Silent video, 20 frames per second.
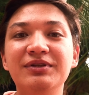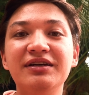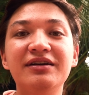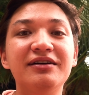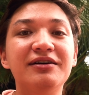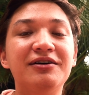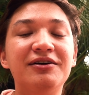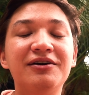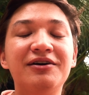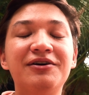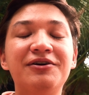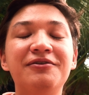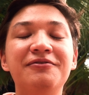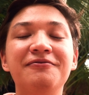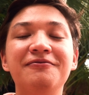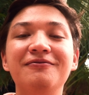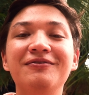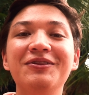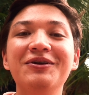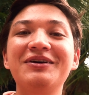they are
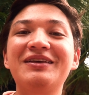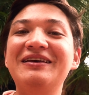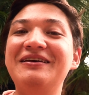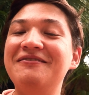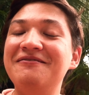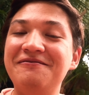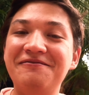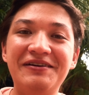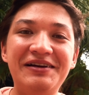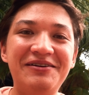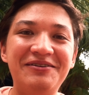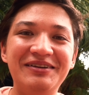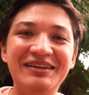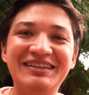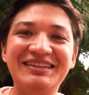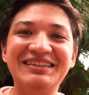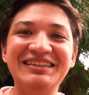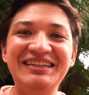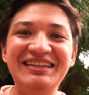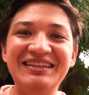looking very
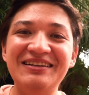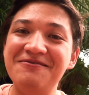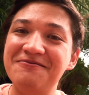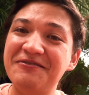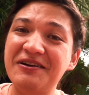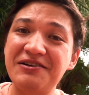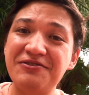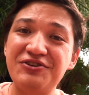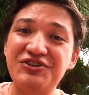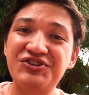clean and very